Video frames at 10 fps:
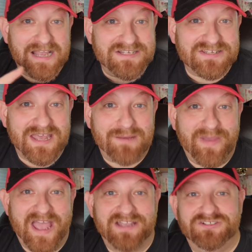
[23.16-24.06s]
I just got a
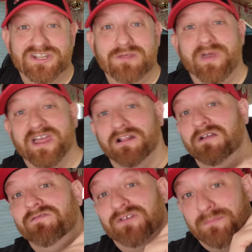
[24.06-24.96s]
package in the mail
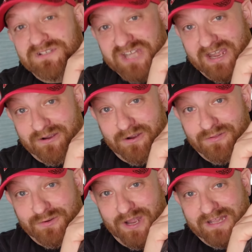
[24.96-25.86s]
from Terror
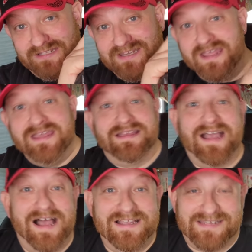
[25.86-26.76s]
Threads.
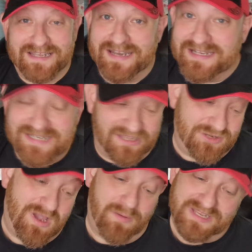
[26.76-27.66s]
Guys, I cannot tell
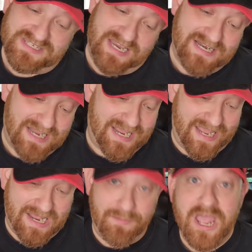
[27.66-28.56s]
you how excited I
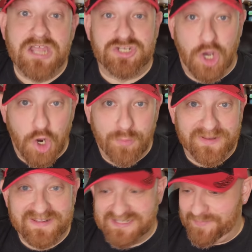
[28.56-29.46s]
am to
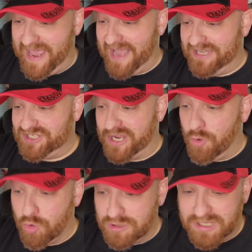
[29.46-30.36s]
open this package. I
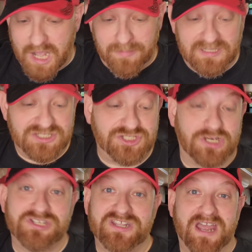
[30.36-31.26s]
ordered a couple of
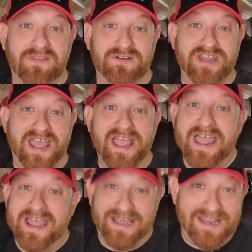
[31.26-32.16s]
shirts the other day,
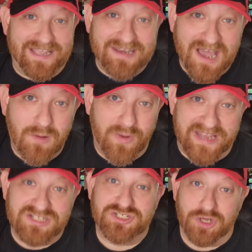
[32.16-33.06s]
and I cannot
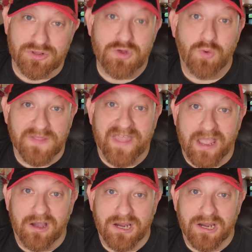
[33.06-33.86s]
wait to show you what they